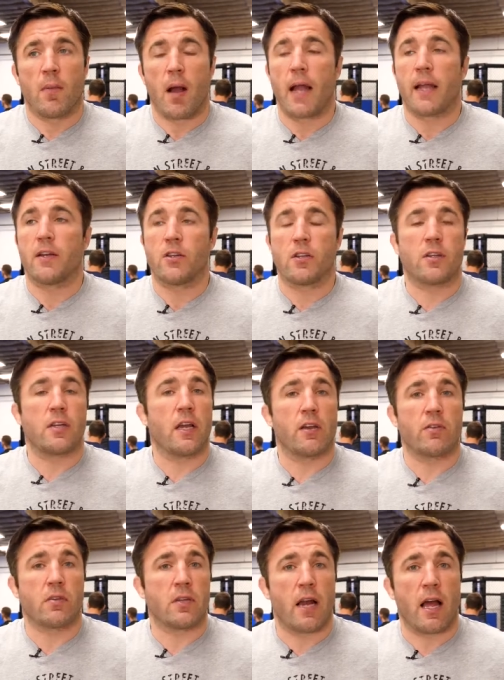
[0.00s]
I can just tell
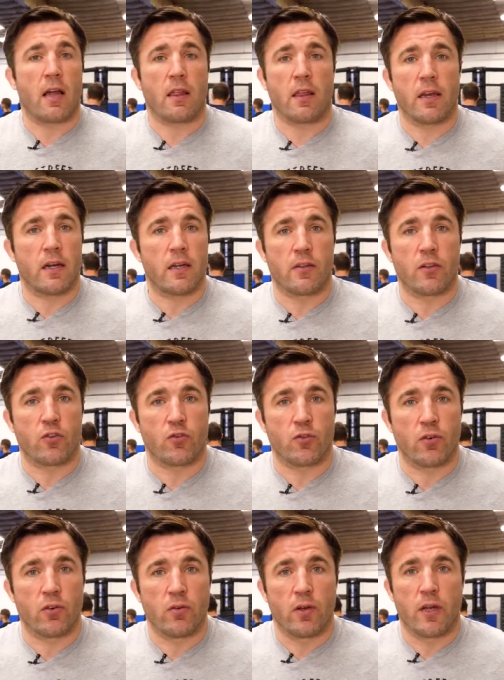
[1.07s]
you as an athlete, it isn't
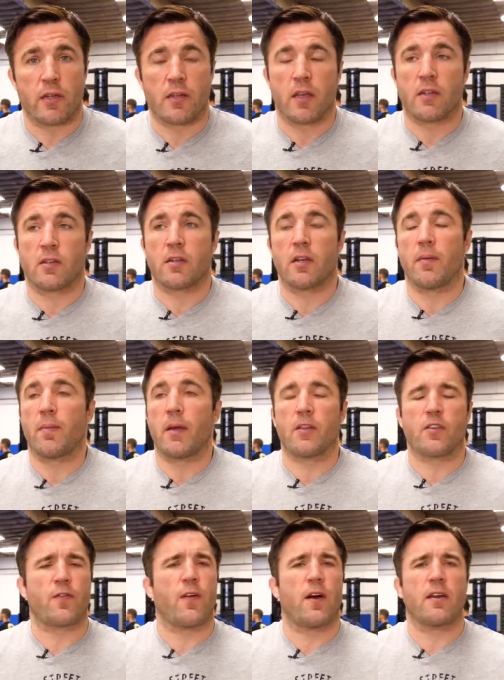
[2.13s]
true. It, it's, not,
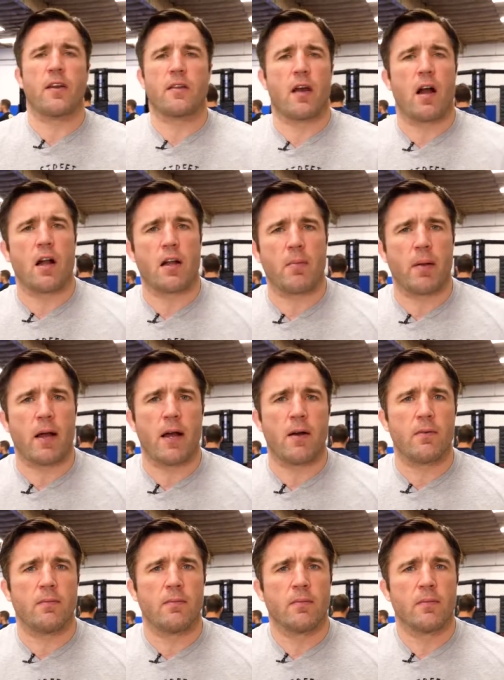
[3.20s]
it's fun to talk about.